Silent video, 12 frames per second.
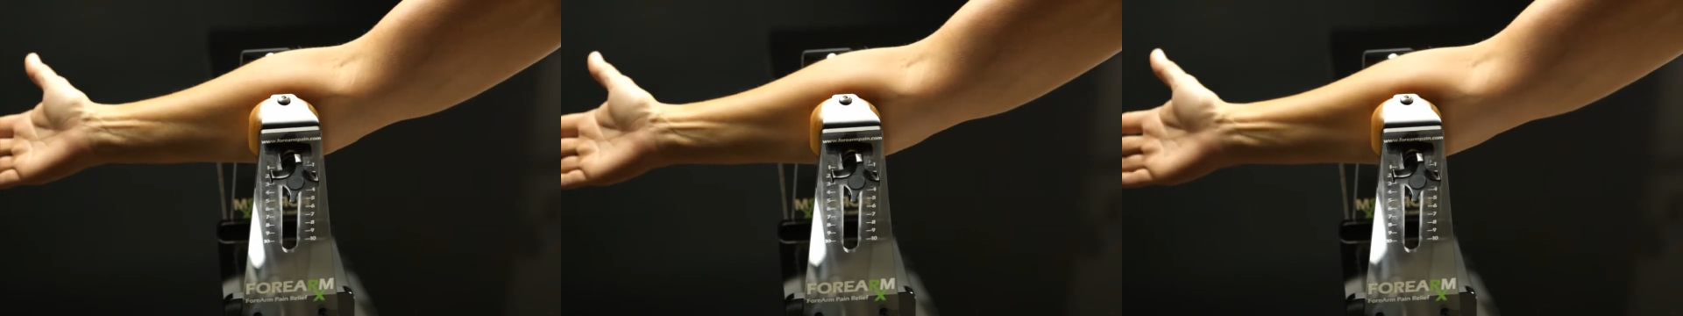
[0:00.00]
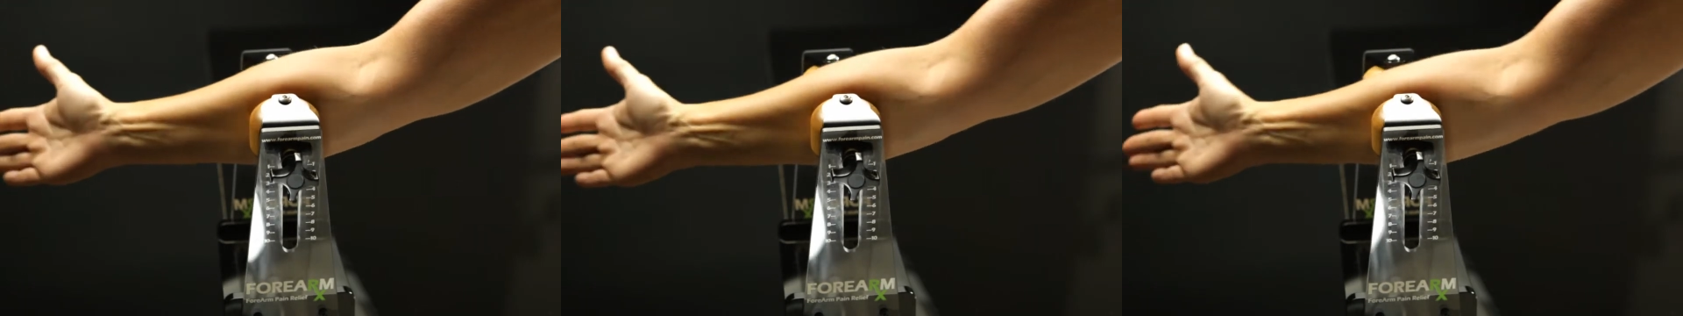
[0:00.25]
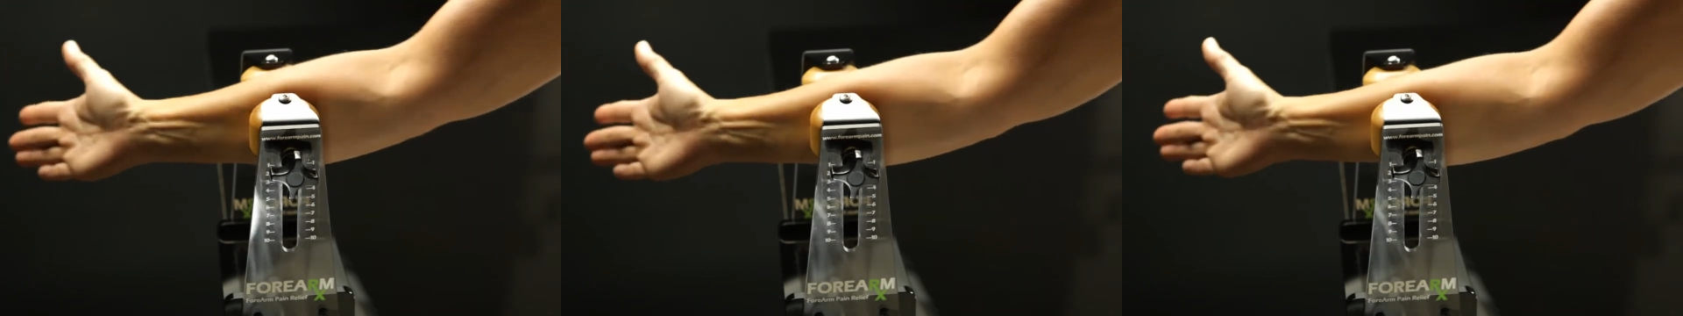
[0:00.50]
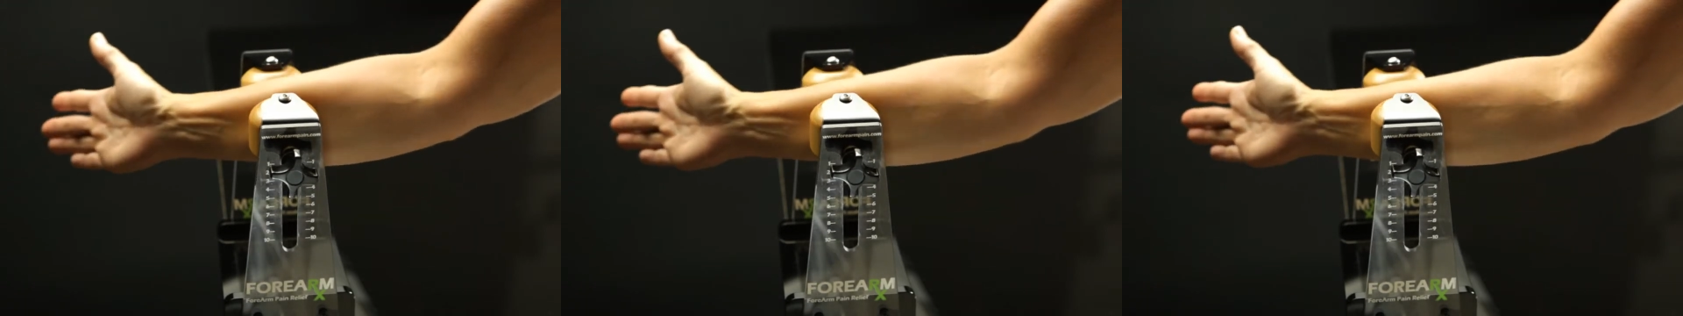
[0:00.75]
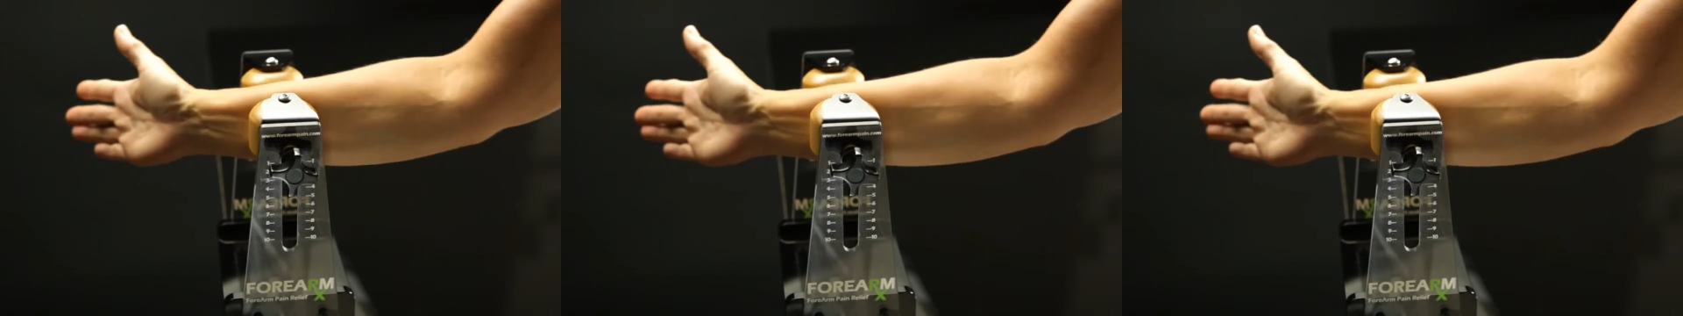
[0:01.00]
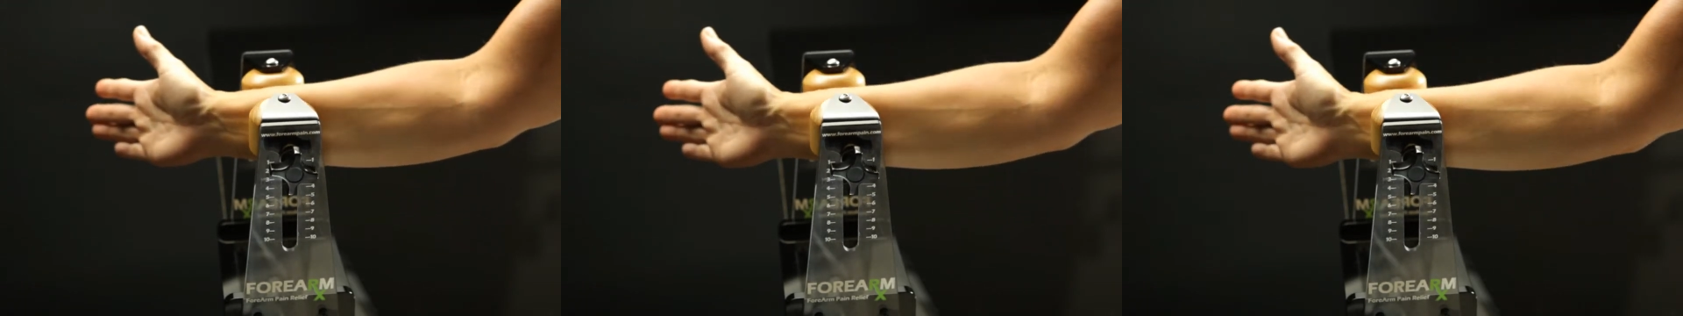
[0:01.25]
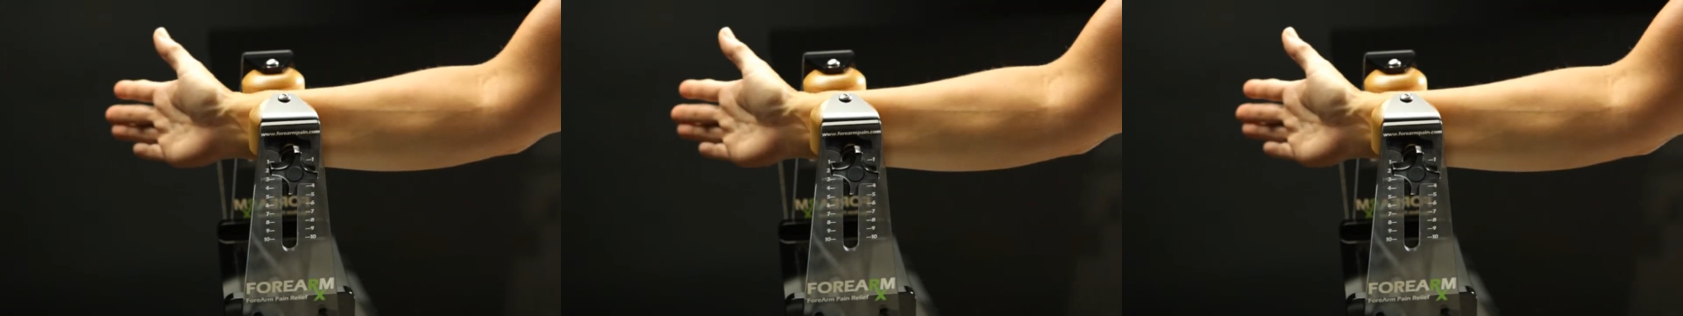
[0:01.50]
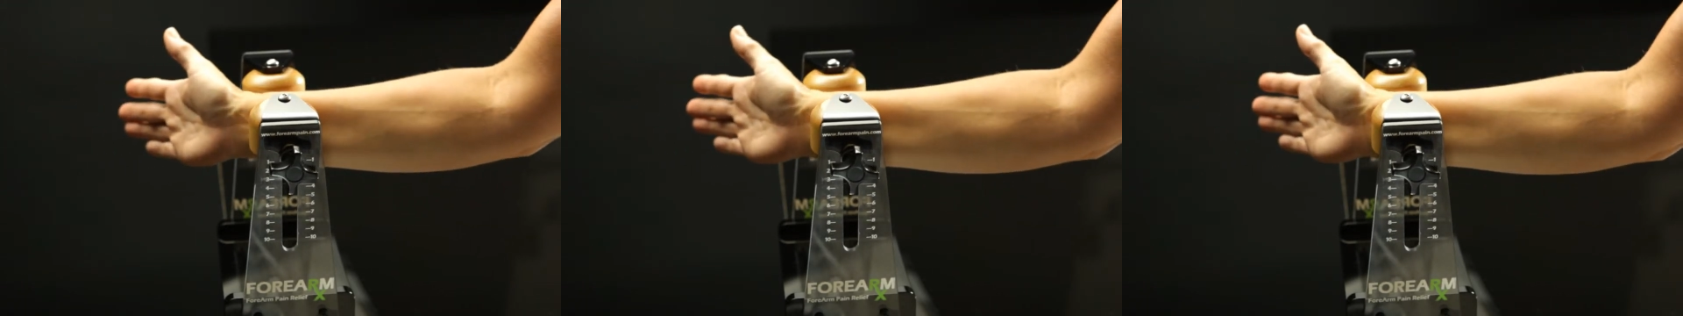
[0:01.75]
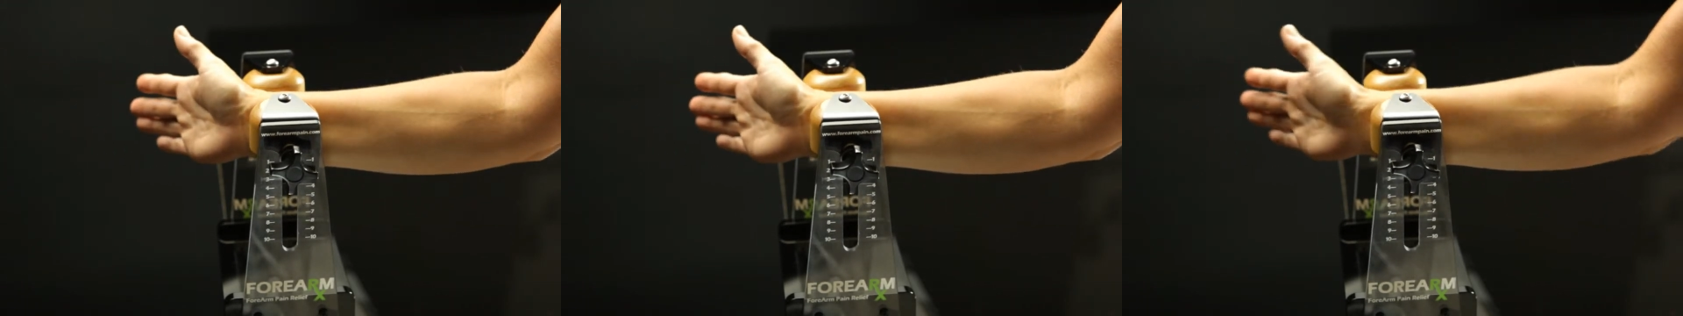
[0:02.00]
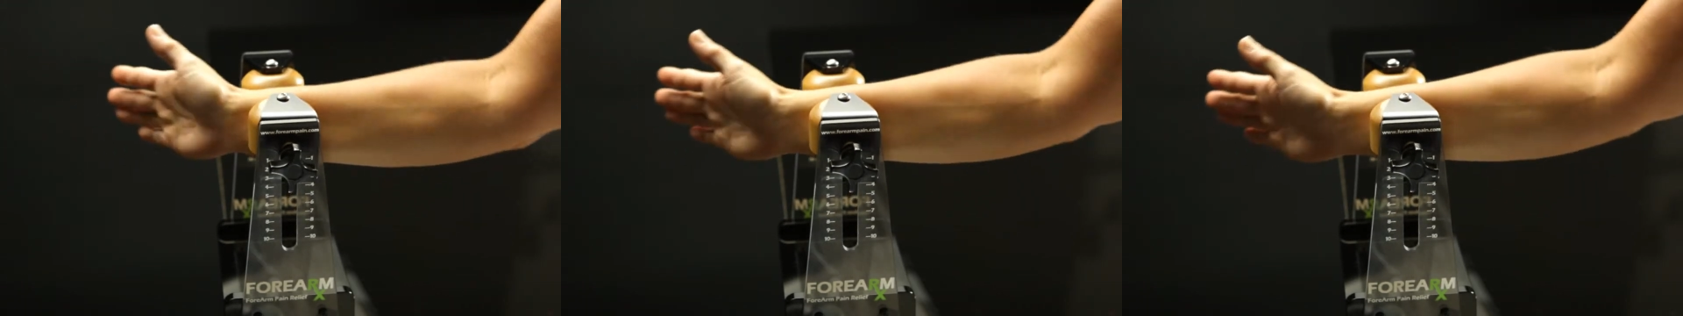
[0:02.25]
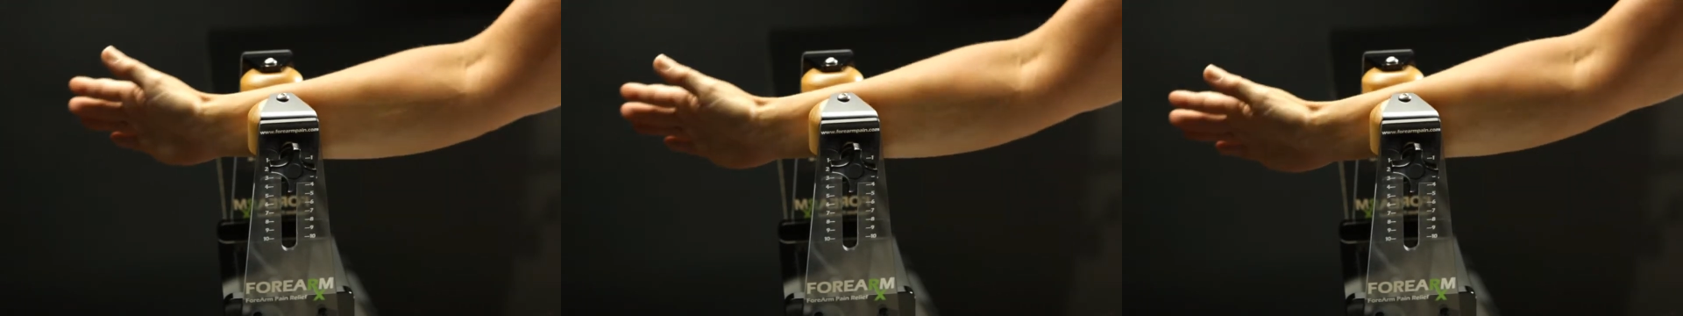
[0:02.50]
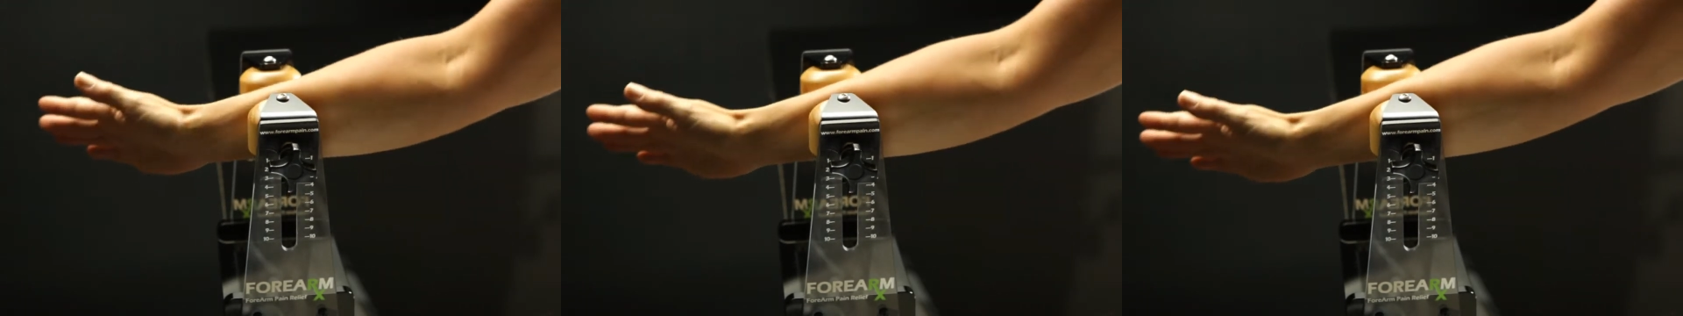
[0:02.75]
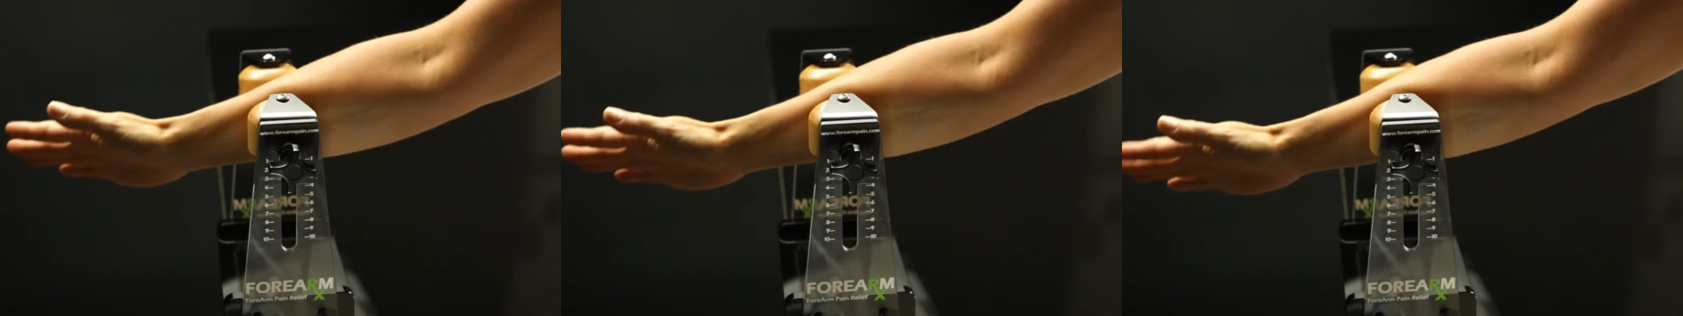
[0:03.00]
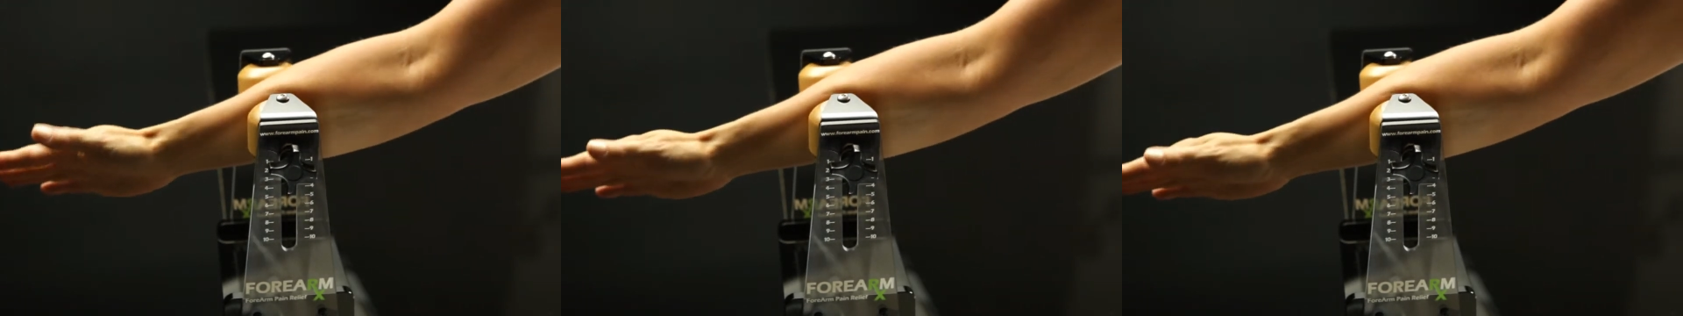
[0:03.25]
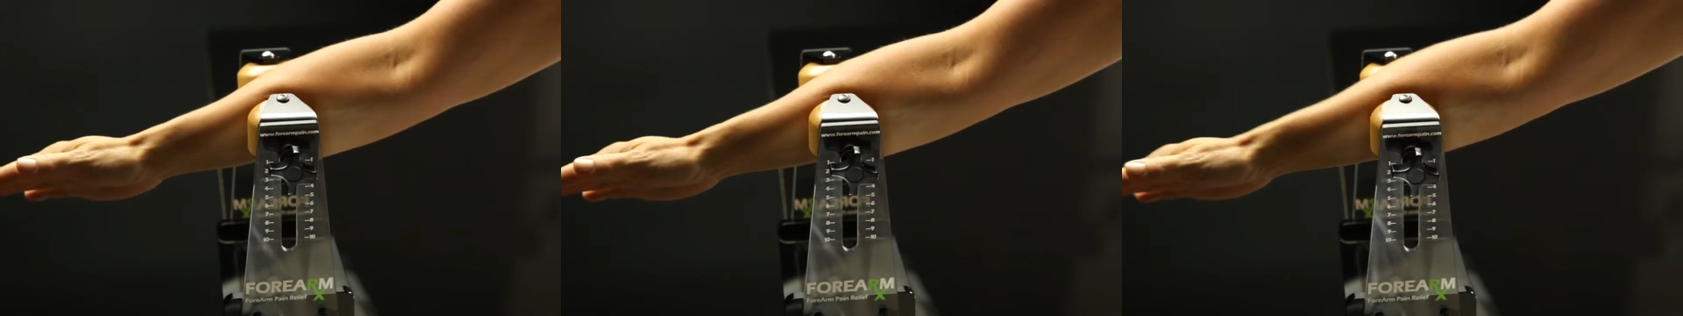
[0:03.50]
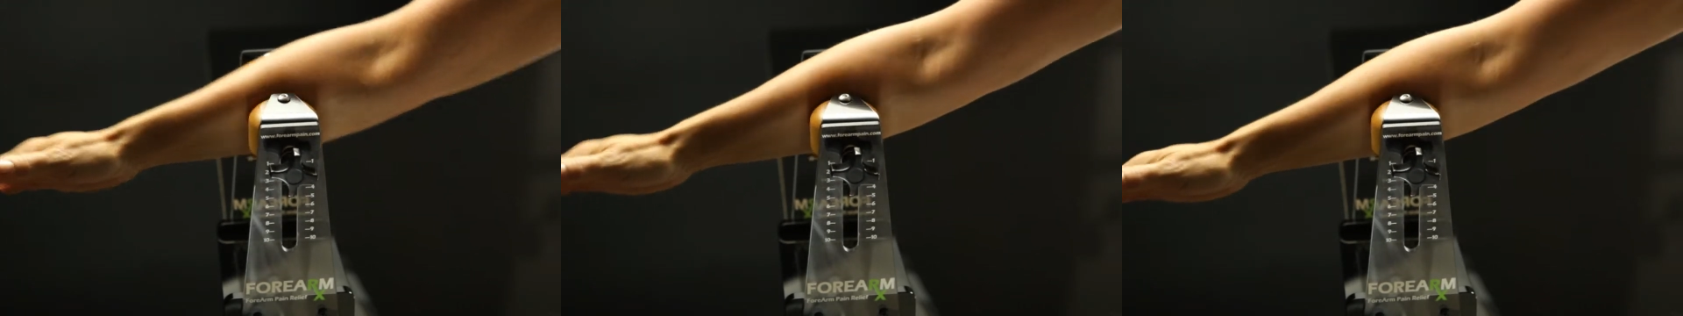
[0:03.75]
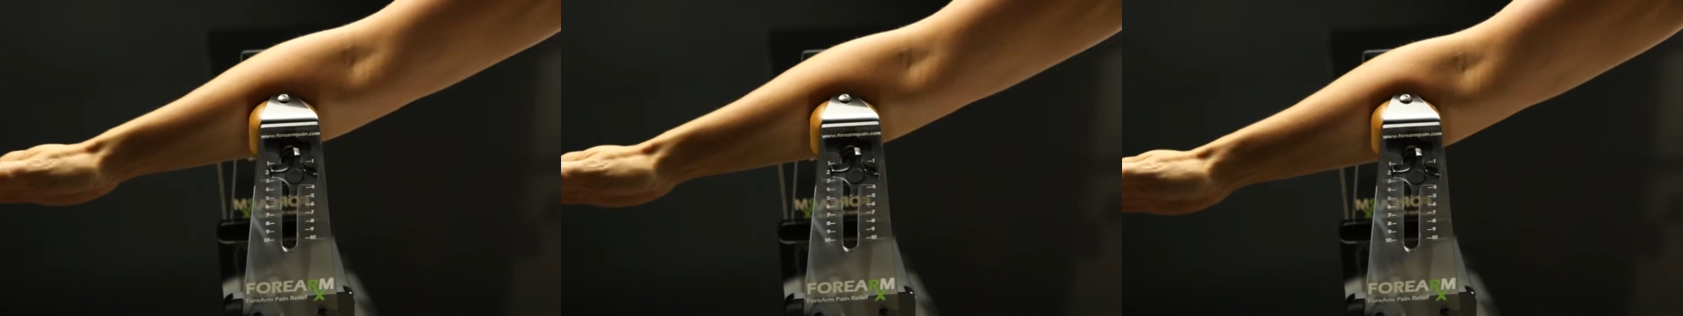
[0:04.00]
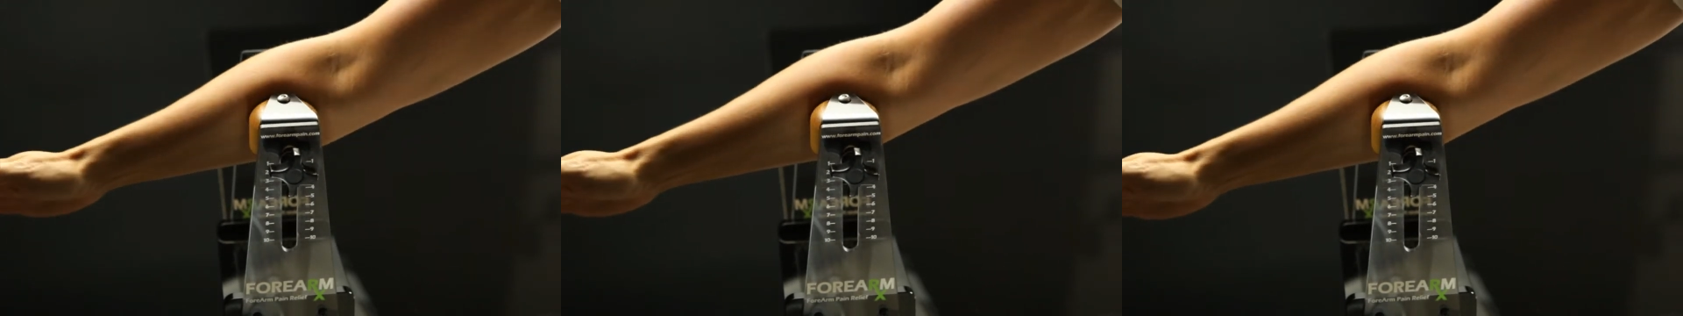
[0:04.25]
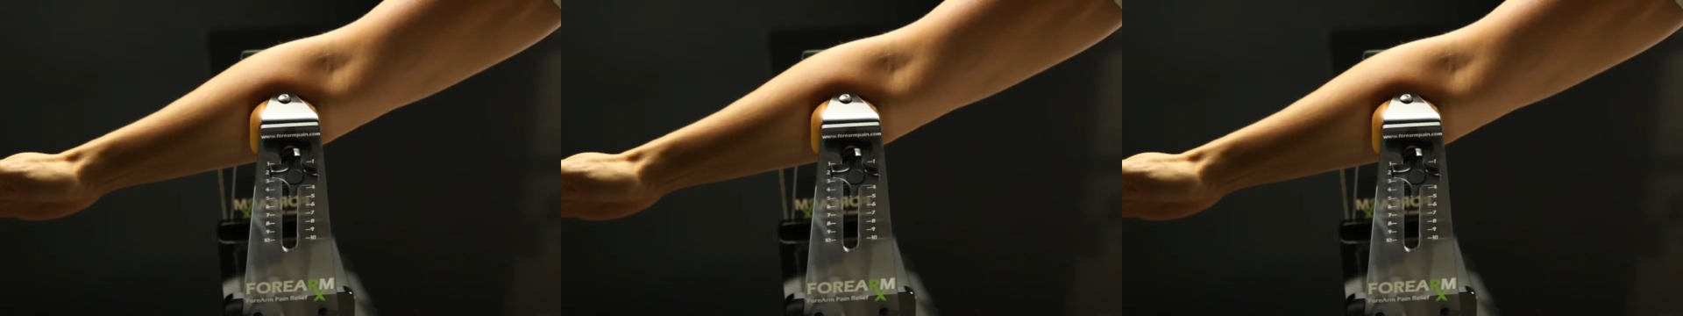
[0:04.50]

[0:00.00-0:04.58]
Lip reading: Nobody's mouth can be seen.